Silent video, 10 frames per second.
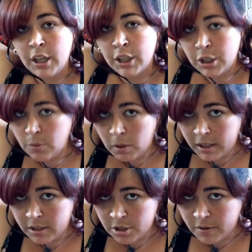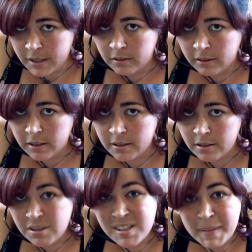You want to enjoy your look. So
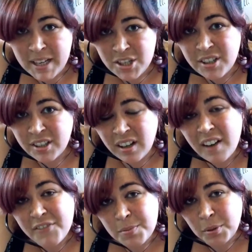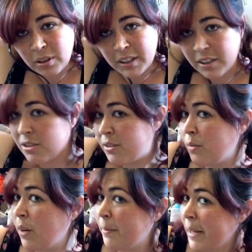just make sure you're comfortable and you're doing
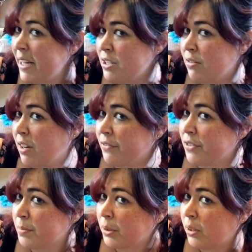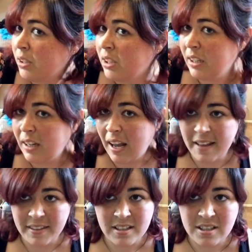what makes you comfortable.
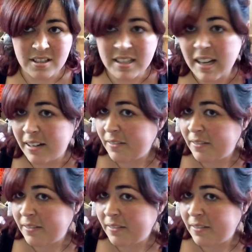And that's just it.